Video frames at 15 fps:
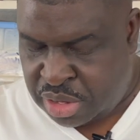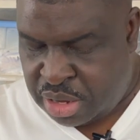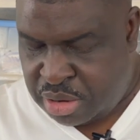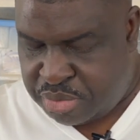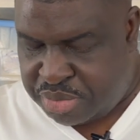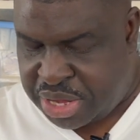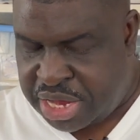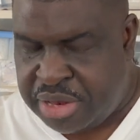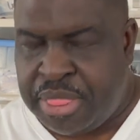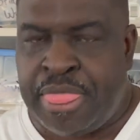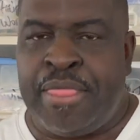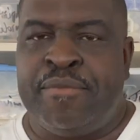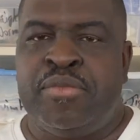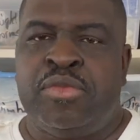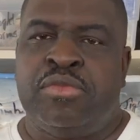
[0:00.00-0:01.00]
but
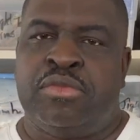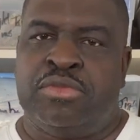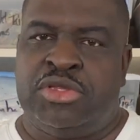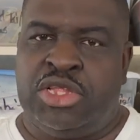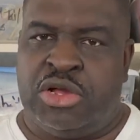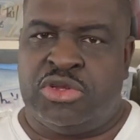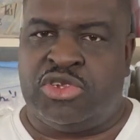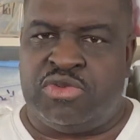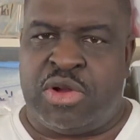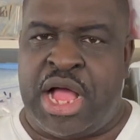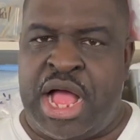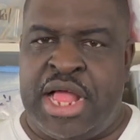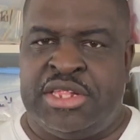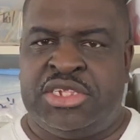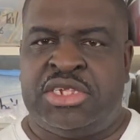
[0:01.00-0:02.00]
those
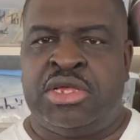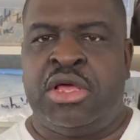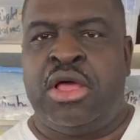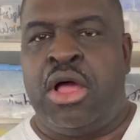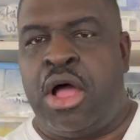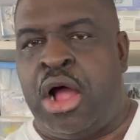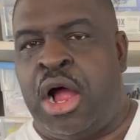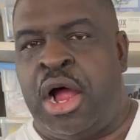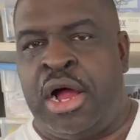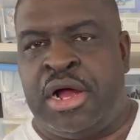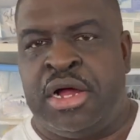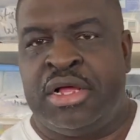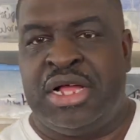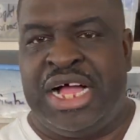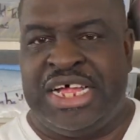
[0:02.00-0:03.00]
rods
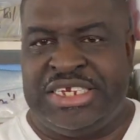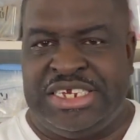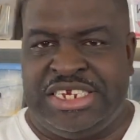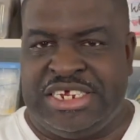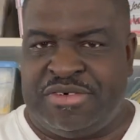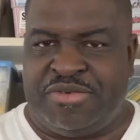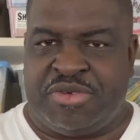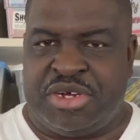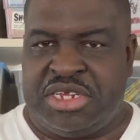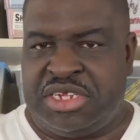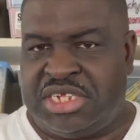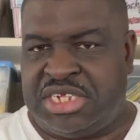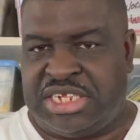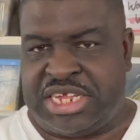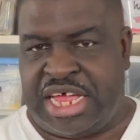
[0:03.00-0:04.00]
are a different
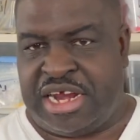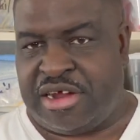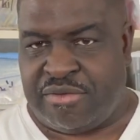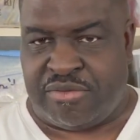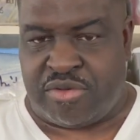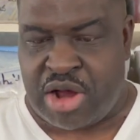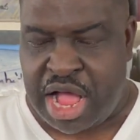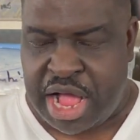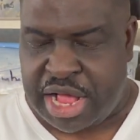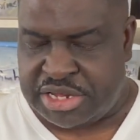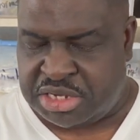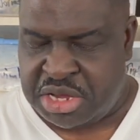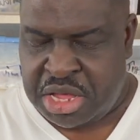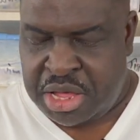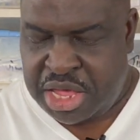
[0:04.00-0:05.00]
set of
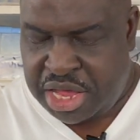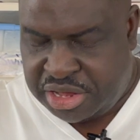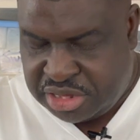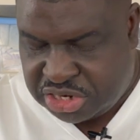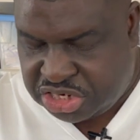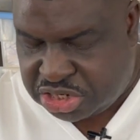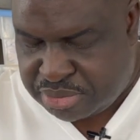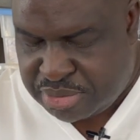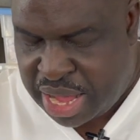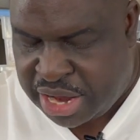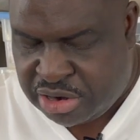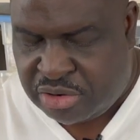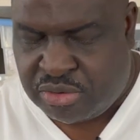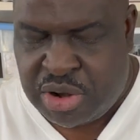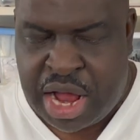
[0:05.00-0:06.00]
rods. In the
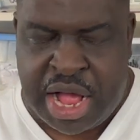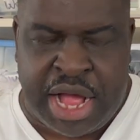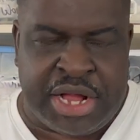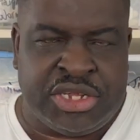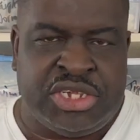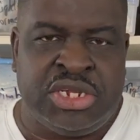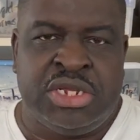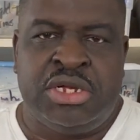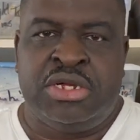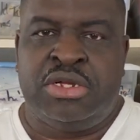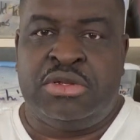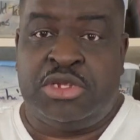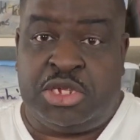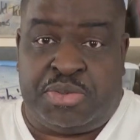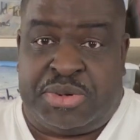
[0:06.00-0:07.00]
Shimano rods,
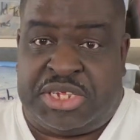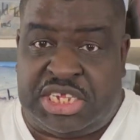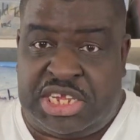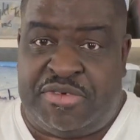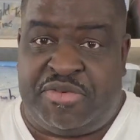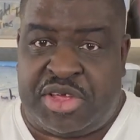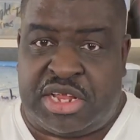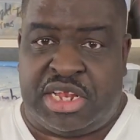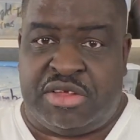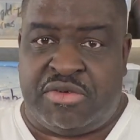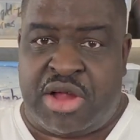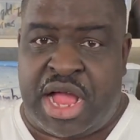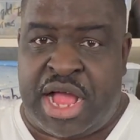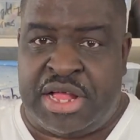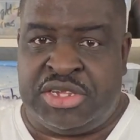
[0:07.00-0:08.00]
specifically
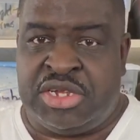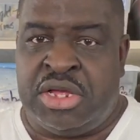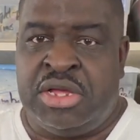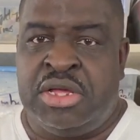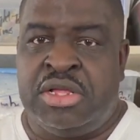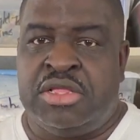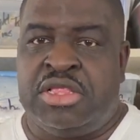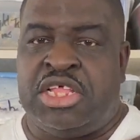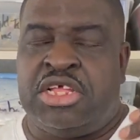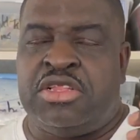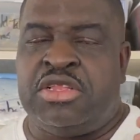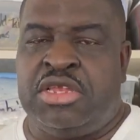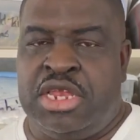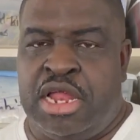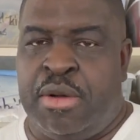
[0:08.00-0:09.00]
rods, the
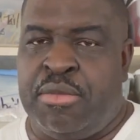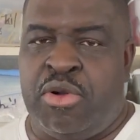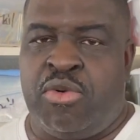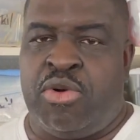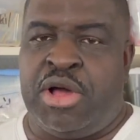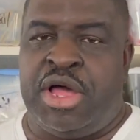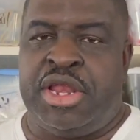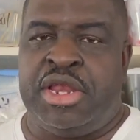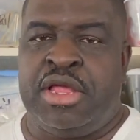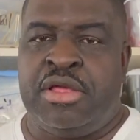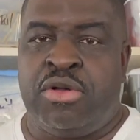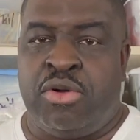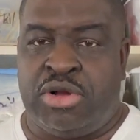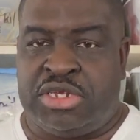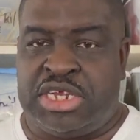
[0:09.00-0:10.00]
number one
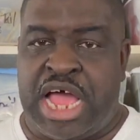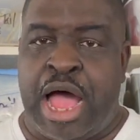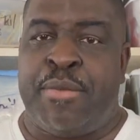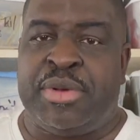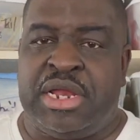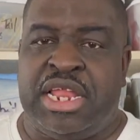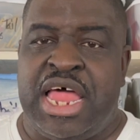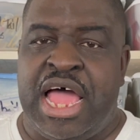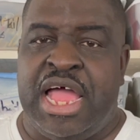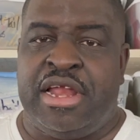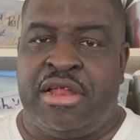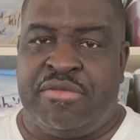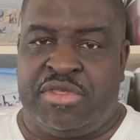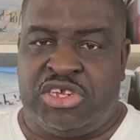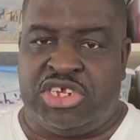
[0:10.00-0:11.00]
or top of the line
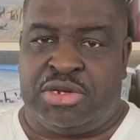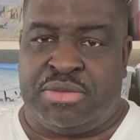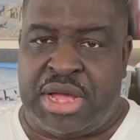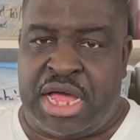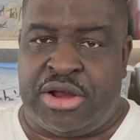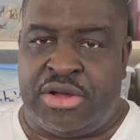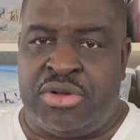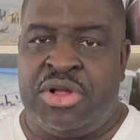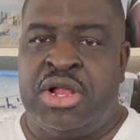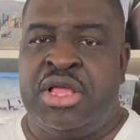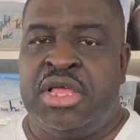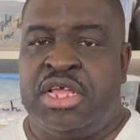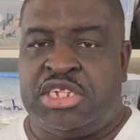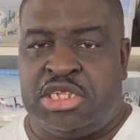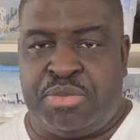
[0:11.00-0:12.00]
of the Shimano
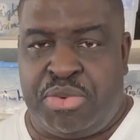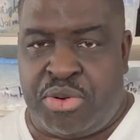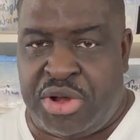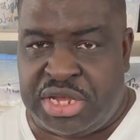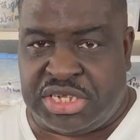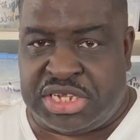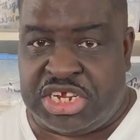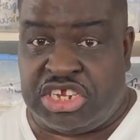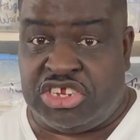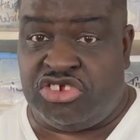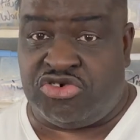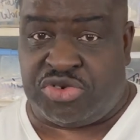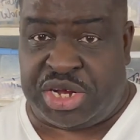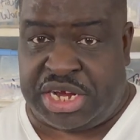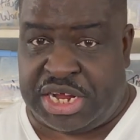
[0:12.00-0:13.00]
is the Poison
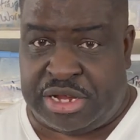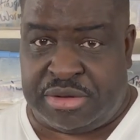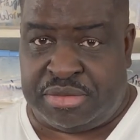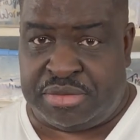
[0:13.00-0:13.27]
Adrena,